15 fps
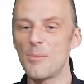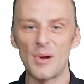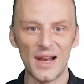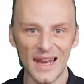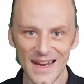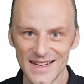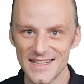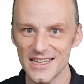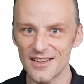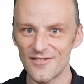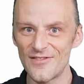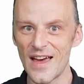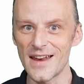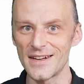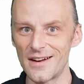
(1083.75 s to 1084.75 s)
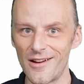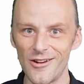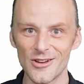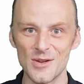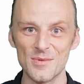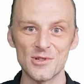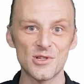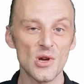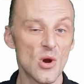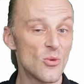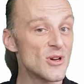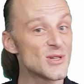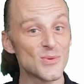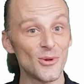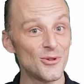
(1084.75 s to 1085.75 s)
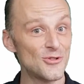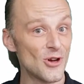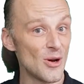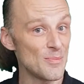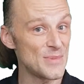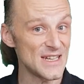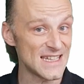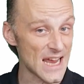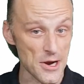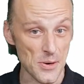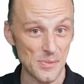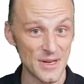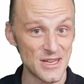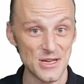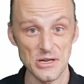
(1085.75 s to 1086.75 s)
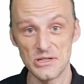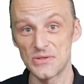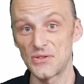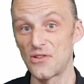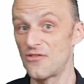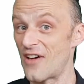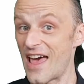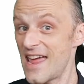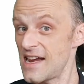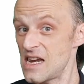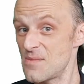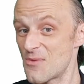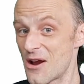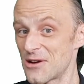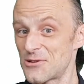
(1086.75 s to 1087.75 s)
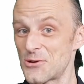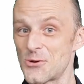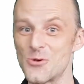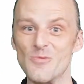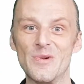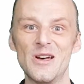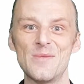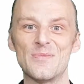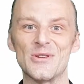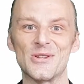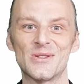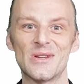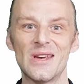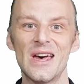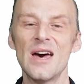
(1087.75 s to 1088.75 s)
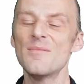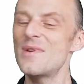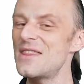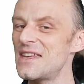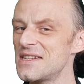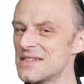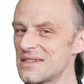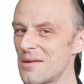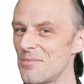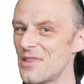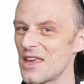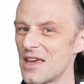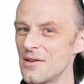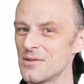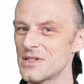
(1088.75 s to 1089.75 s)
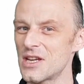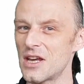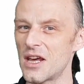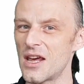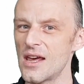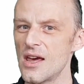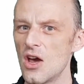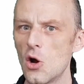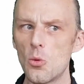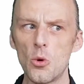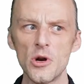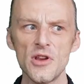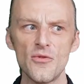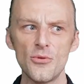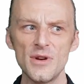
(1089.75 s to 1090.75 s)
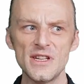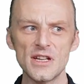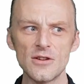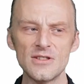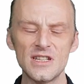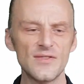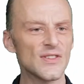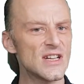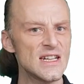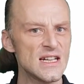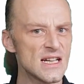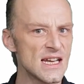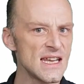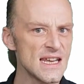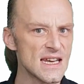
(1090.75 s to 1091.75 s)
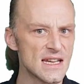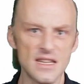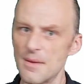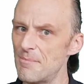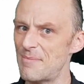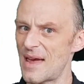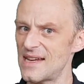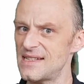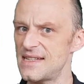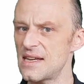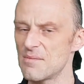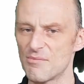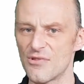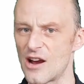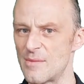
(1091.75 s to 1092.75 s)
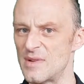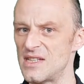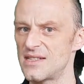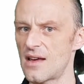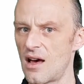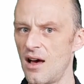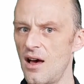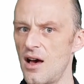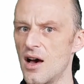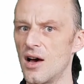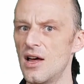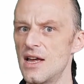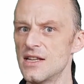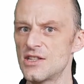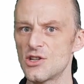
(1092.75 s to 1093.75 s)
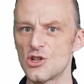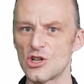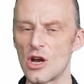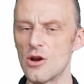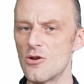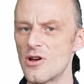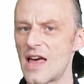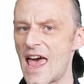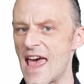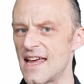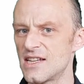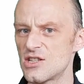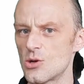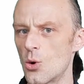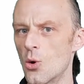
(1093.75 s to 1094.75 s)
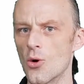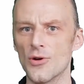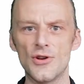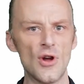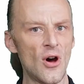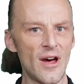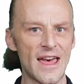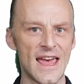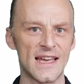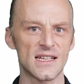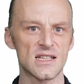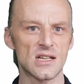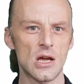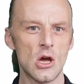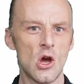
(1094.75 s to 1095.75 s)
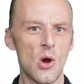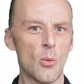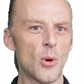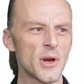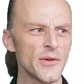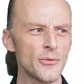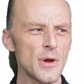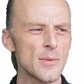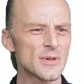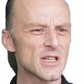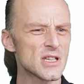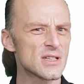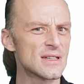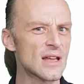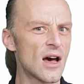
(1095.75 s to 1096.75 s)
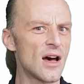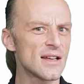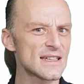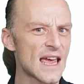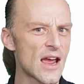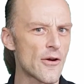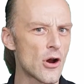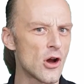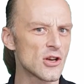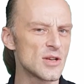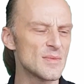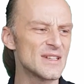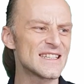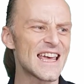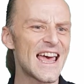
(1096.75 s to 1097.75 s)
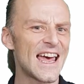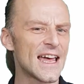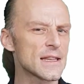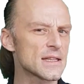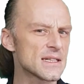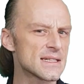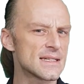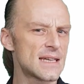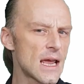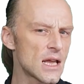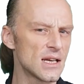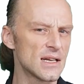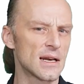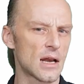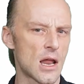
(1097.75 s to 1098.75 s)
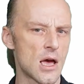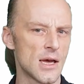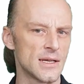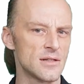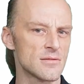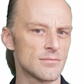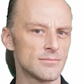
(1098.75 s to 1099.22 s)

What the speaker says: plenty of valid arguments which will not be terribly useful for any practical purpose. But there's something else here. What if we don't even need the basic premise R to show S or not S? What if we were to start our argument at the second line?